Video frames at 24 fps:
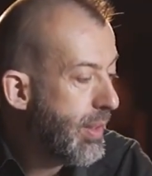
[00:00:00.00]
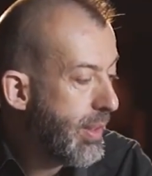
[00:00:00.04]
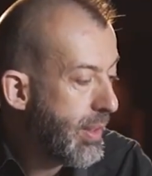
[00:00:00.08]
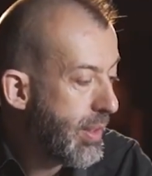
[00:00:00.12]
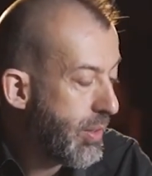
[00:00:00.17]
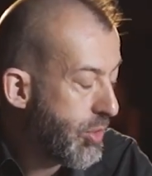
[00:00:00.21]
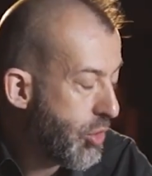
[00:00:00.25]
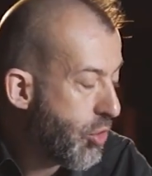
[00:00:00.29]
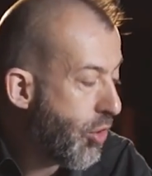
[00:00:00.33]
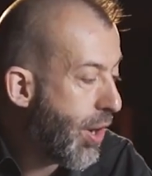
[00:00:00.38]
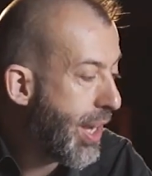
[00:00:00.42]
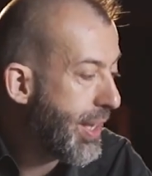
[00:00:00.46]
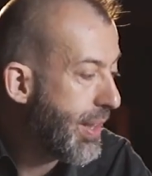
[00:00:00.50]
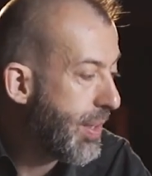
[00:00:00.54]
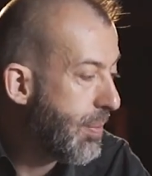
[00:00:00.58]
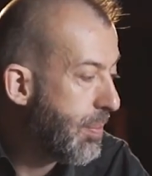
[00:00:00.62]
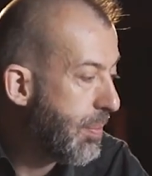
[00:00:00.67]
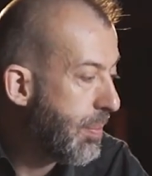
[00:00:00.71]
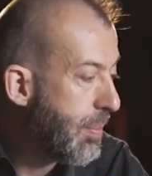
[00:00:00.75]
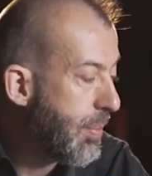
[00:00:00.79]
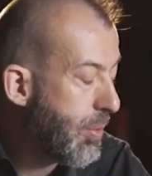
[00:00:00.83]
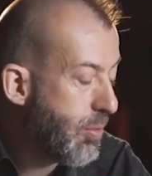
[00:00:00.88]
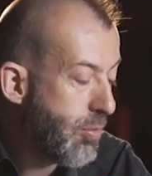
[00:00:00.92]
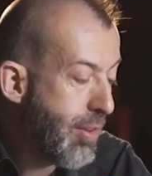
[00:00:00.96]
have tried
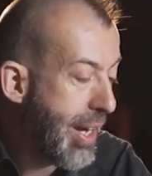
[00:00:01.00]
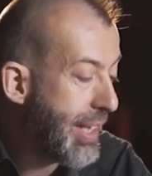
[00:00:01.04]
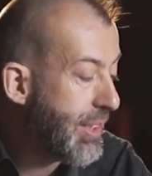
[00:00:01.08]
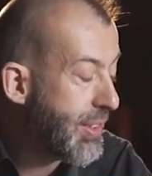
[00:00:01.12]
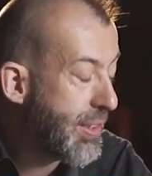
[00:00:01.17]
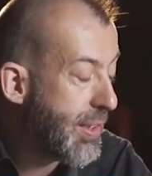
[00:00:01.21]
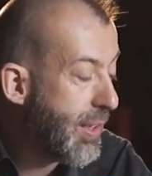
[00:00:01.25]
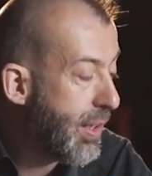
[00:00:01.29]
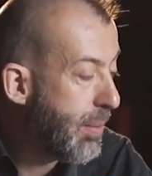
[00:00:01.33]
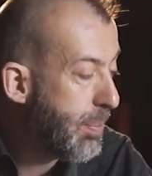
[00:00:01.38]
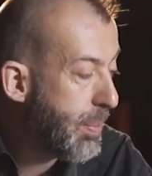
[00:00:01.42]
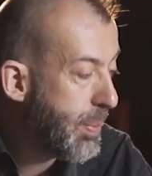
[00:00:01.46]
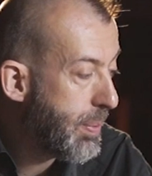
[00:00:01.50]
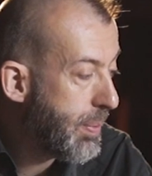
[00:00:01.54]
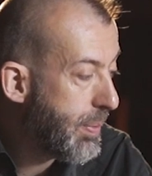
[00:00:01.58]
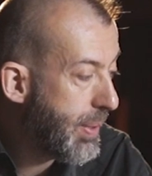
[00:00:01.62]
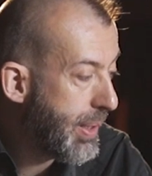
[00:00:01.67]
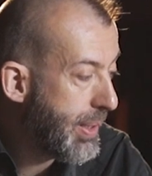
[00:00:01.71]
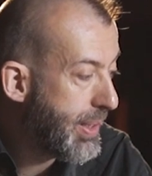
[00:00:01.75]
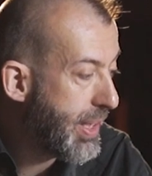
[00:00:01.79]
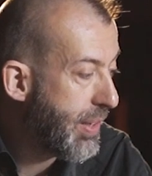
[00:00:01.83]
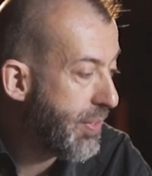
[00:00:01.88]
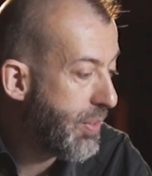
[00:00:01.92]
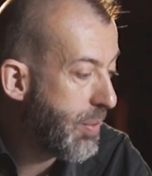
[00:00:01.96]
them raised up
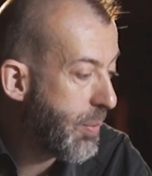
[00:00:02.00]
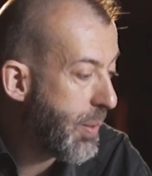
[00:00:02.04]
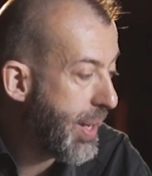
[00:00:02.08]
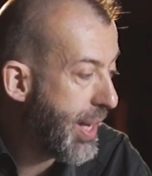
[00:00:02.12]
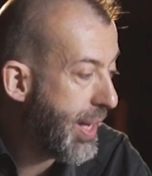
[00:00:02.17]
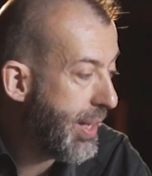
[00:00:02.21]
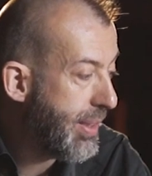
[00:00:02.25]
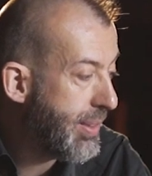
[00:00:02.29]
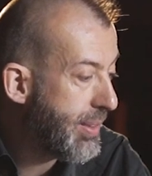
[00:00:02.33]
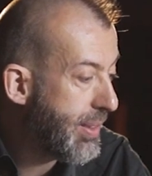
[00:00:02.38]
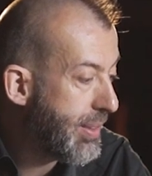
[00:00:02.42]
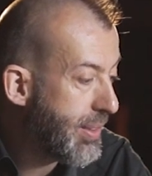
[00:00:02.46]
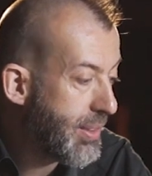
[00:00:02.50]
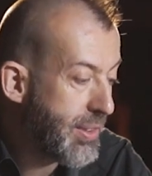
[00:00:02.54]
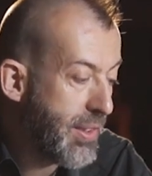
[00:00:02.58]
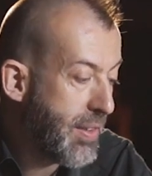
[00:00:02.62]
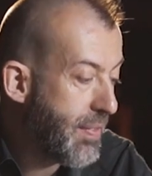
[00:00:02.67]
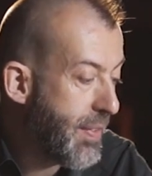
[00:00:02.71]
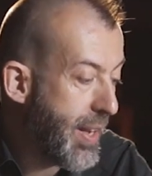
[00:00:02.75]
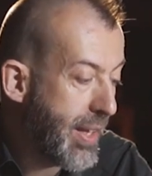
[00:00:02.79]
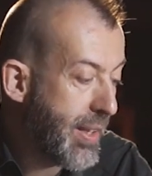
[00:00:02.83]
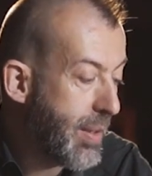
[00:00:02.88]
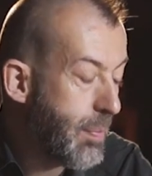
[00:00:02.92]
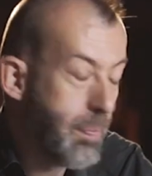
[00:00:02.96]
in different ways. It doesn't
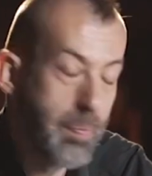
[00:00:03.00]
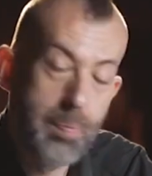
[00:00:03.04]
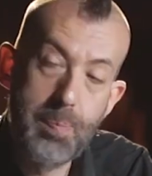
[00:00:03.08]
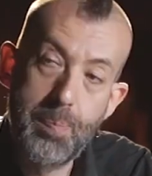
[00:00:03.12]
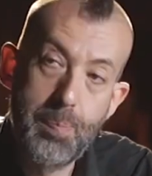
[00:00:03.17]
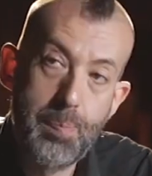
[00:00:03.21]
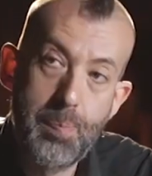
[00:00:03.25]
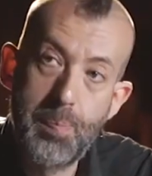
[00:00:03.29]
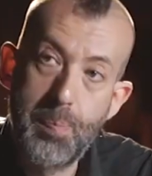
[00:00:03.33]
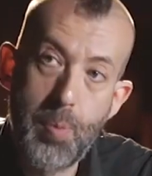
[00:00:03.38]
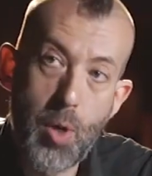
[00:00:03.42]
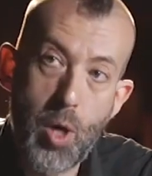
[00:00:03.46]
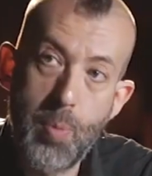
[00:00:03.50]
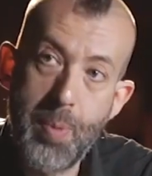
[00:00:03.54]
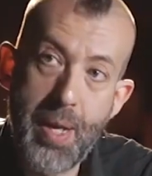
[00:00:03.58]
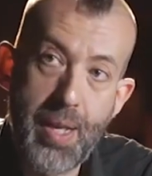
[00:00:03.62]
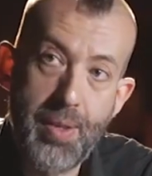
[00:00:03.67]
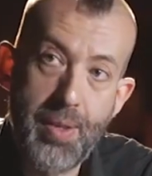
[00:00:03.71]
affect the bottom